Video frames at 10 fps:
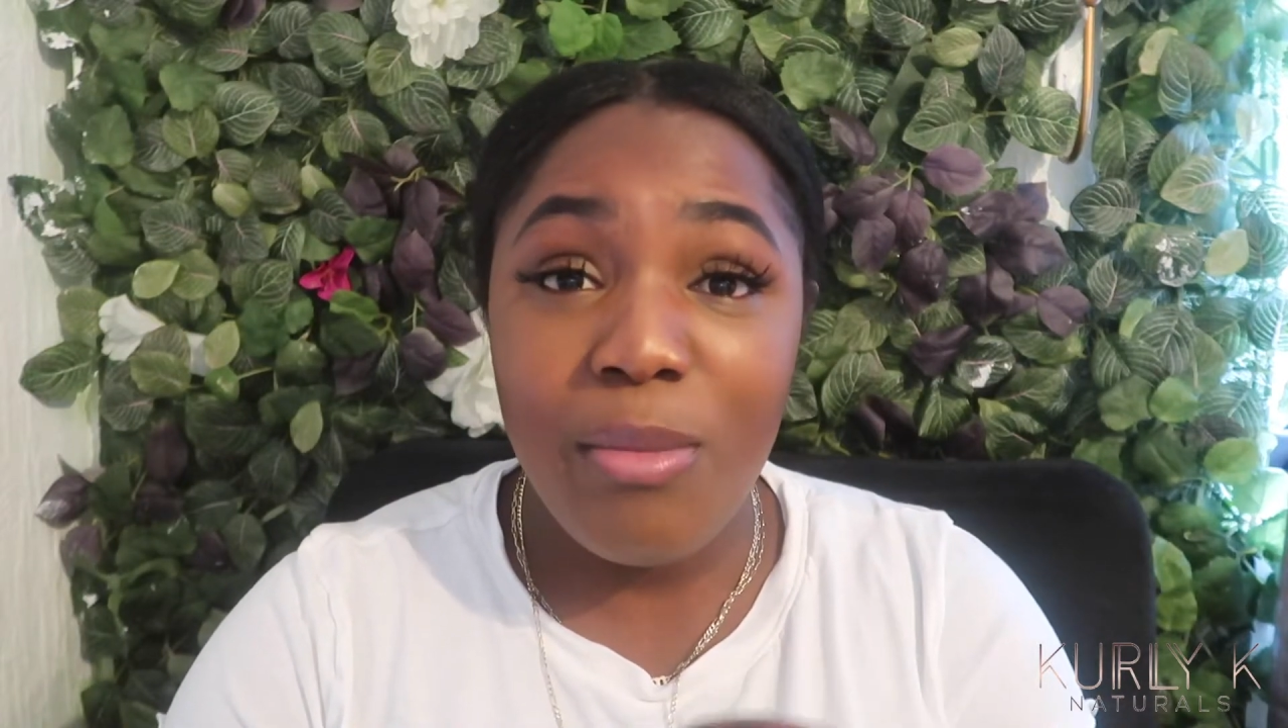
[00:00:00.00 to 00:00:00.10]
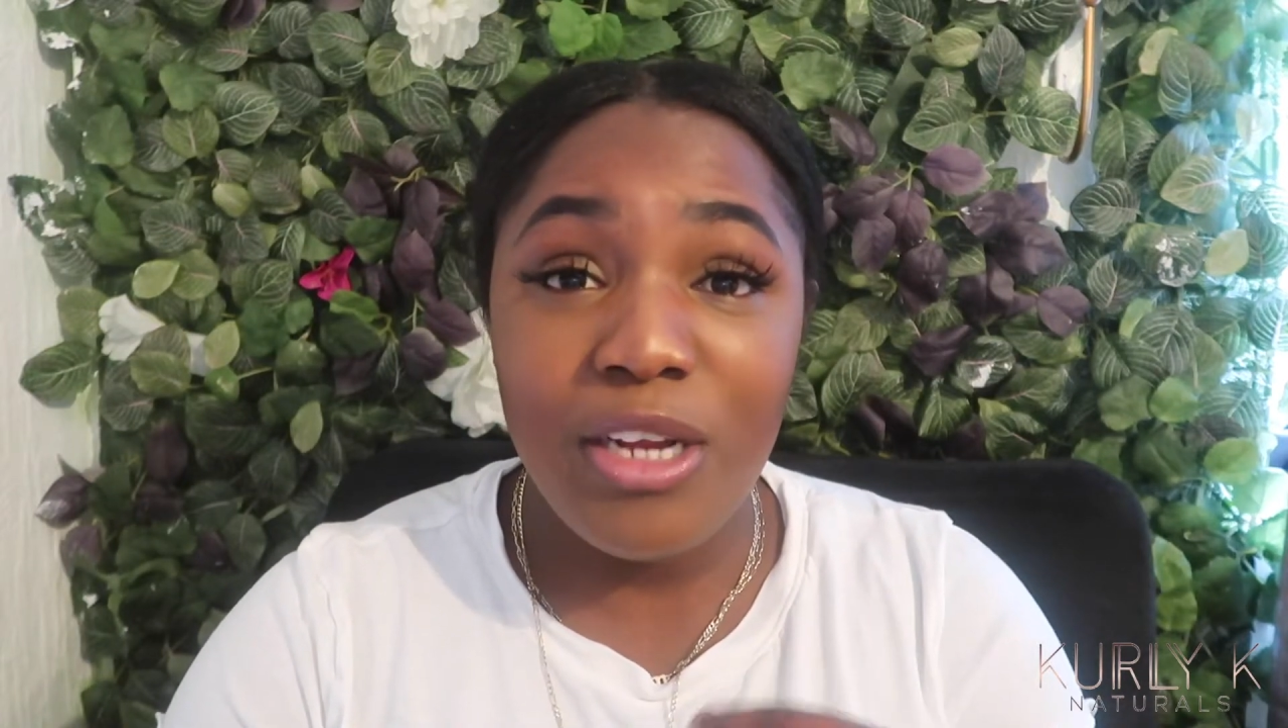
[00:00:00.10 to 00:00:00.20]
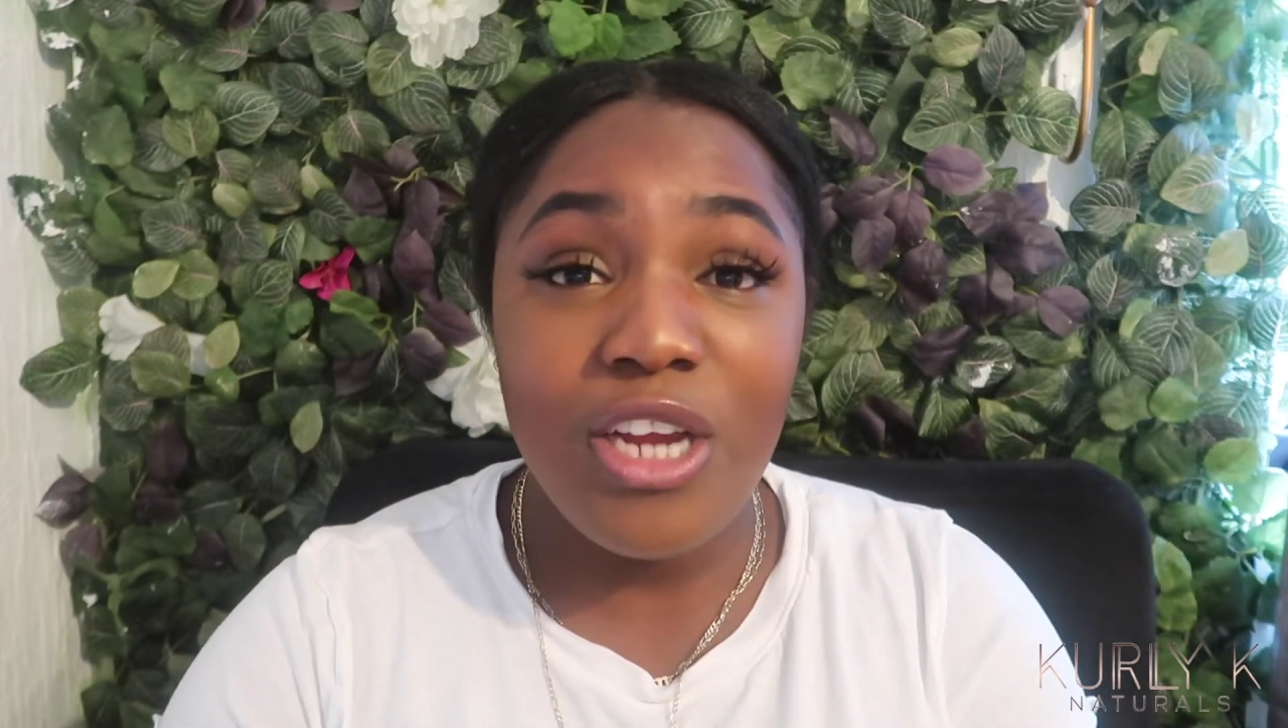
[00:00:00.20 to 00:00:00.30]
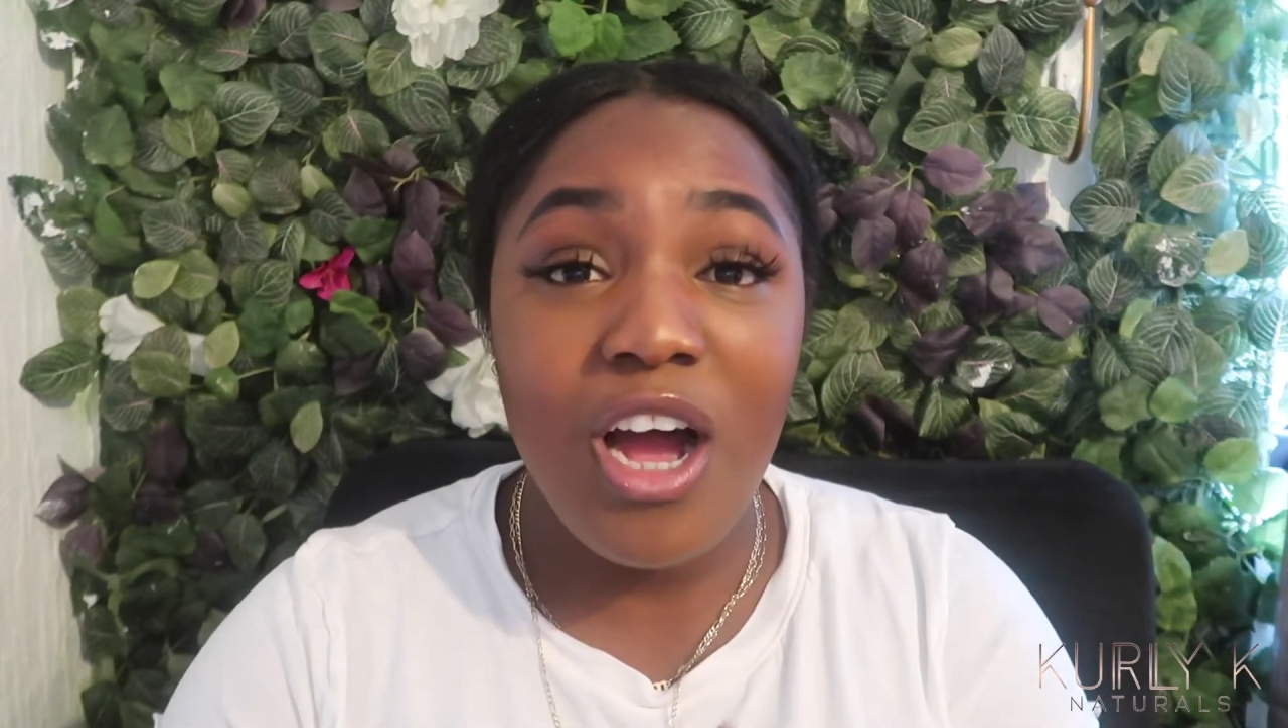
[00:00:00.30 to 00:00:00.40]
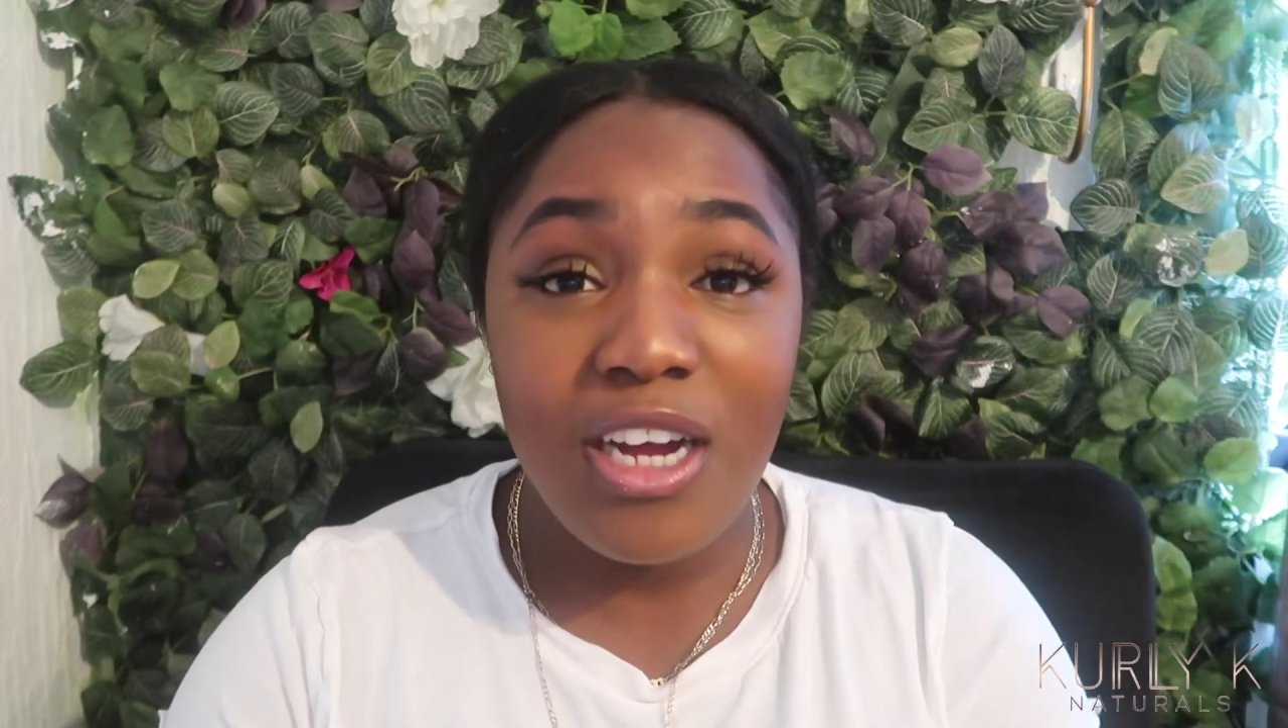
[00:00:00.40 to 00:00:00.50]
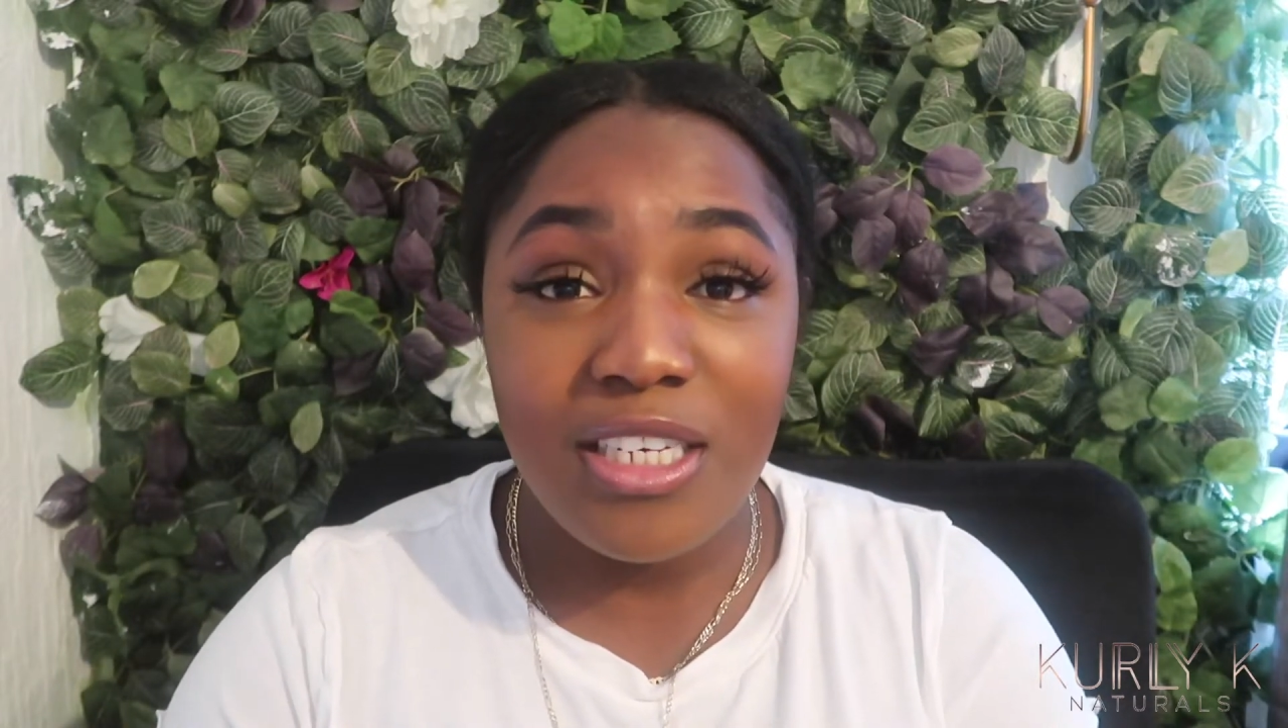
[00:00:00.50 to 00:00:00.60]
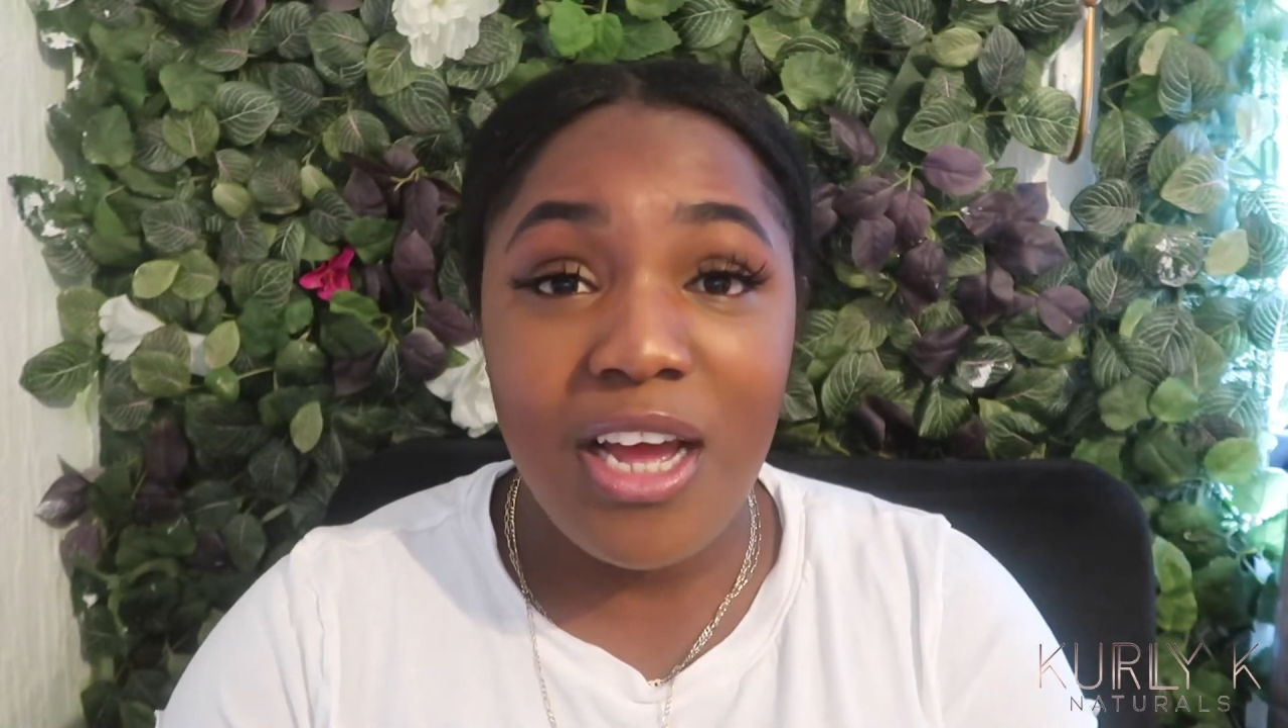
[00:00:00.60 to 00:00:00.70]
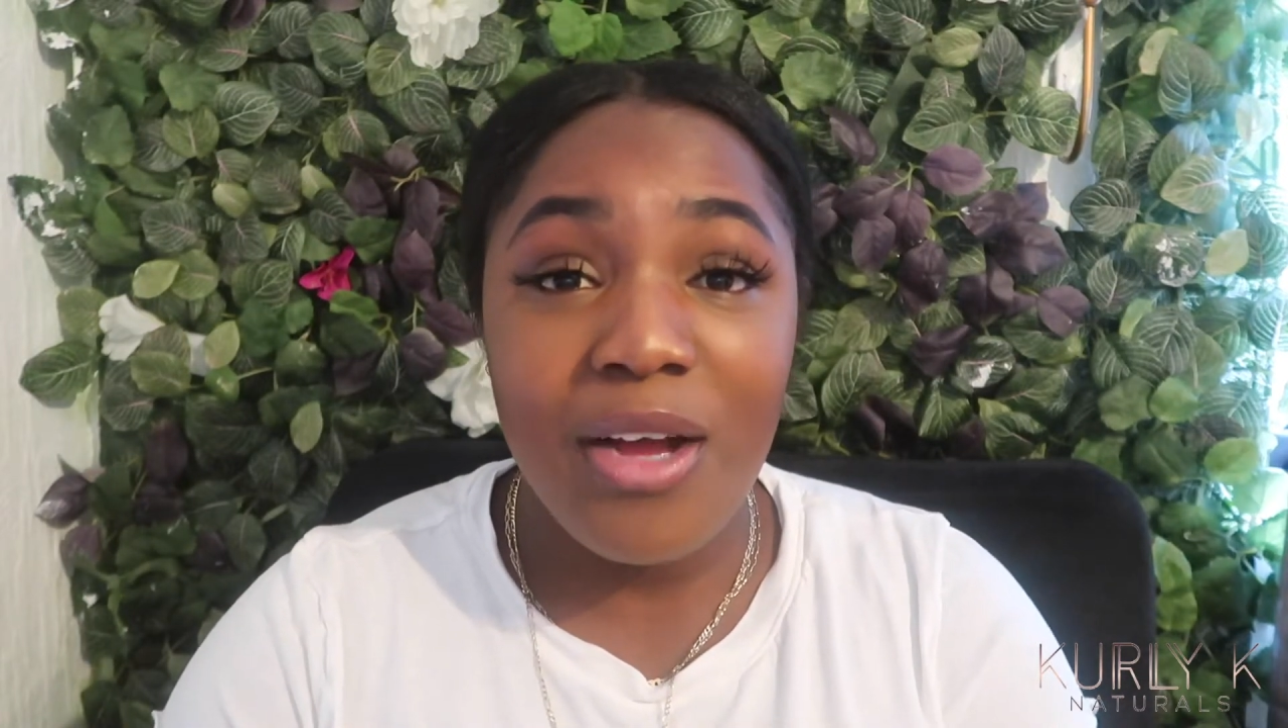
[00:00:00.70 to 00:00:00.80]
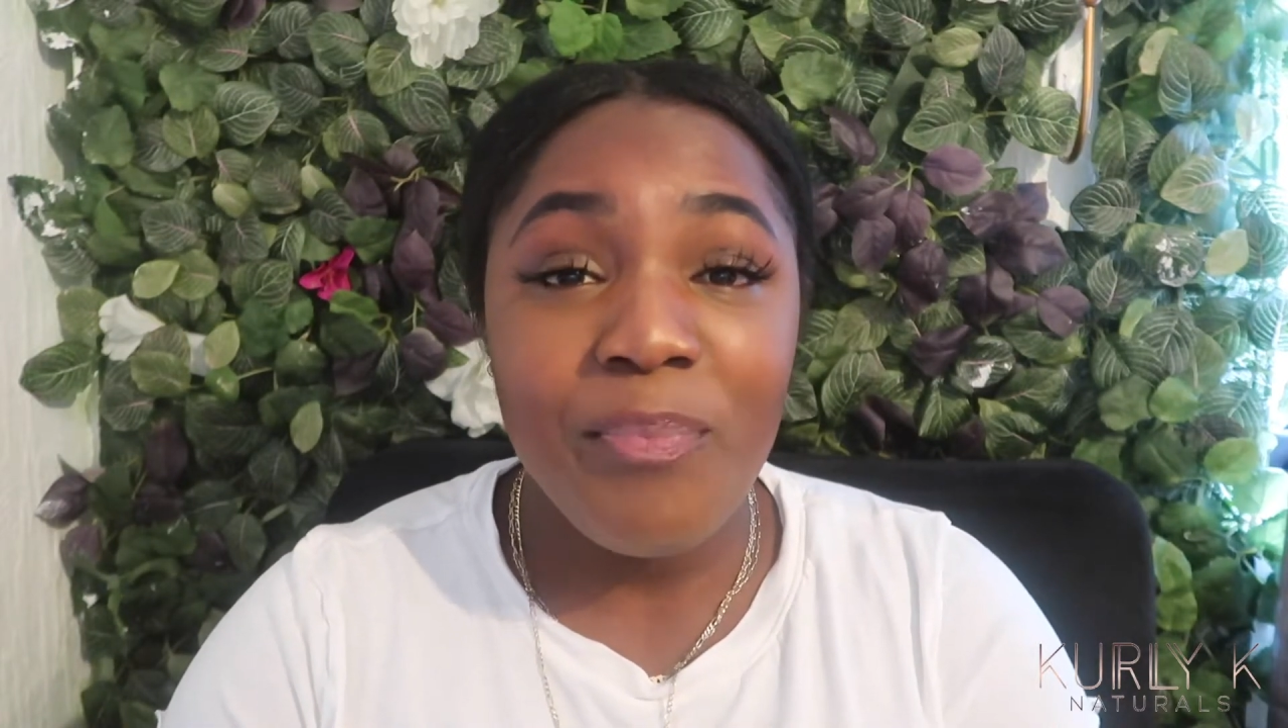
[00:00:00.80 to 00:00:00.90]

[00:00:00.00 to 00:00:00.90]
much harder,